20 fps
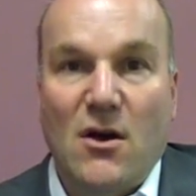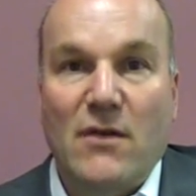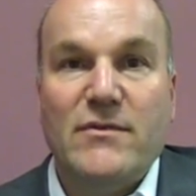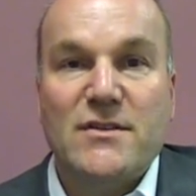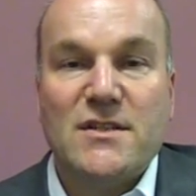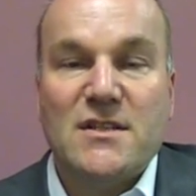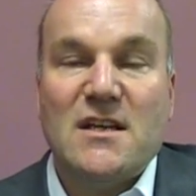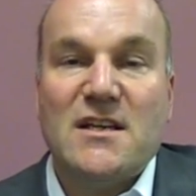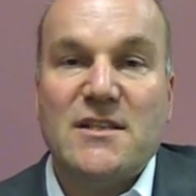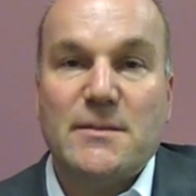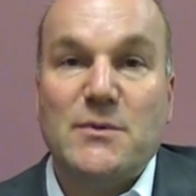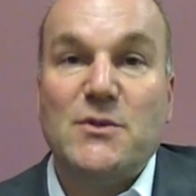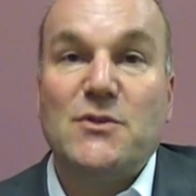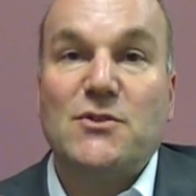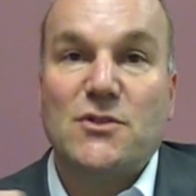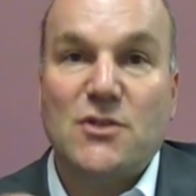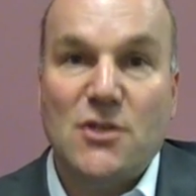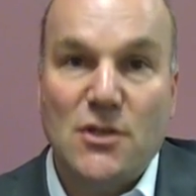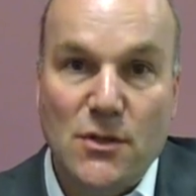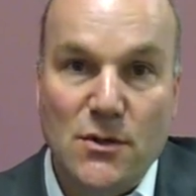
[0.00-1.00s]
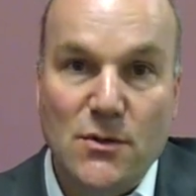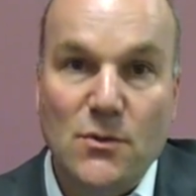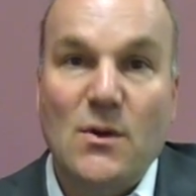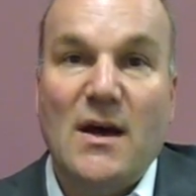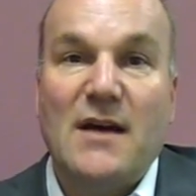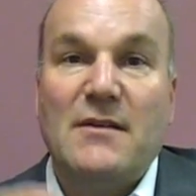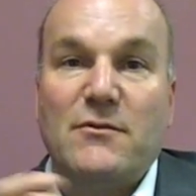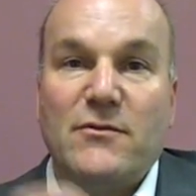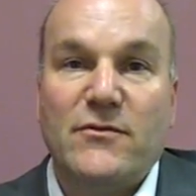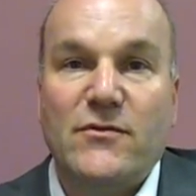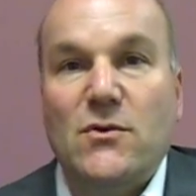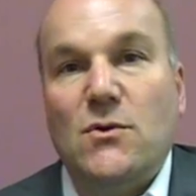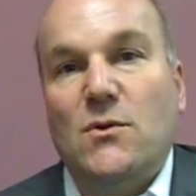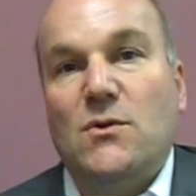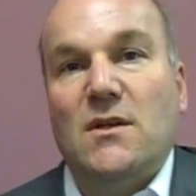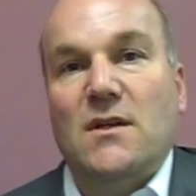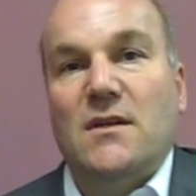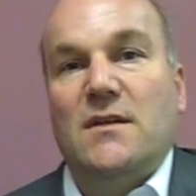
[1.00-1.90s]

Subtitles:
of assessment to and for